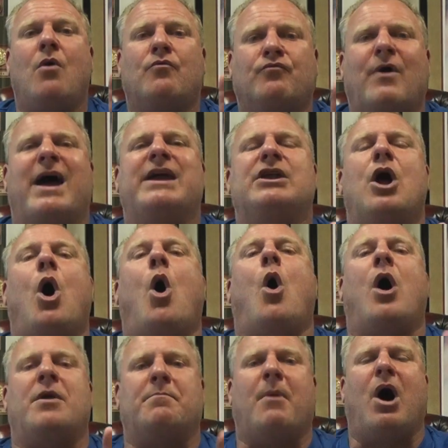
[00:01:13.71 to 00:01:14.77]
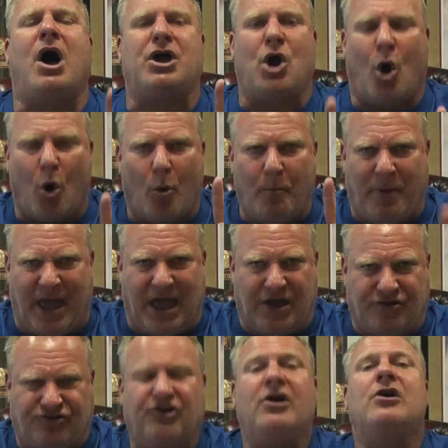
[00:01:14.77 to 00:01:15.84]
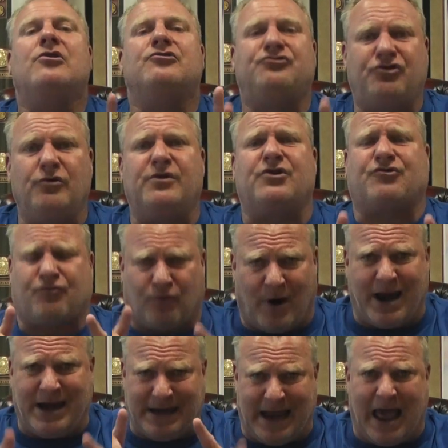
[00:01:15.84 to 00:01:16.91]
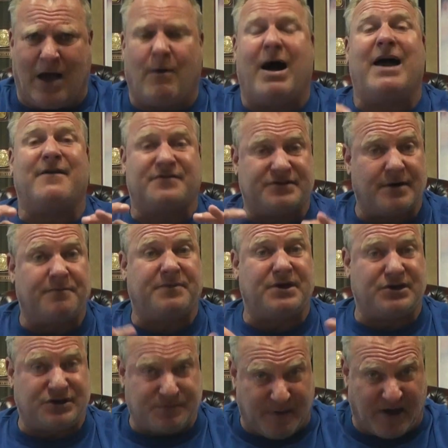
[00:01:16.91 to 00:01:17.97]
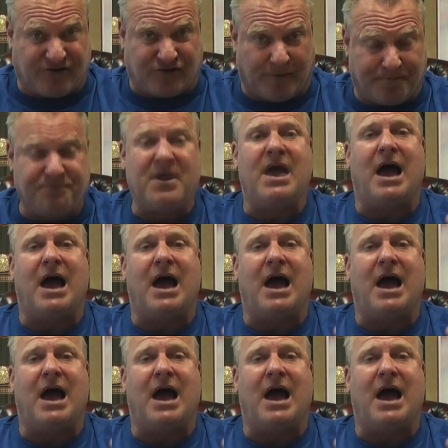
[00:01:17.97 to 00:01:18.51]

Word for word: right on my homepage. Do this right now. I have something special.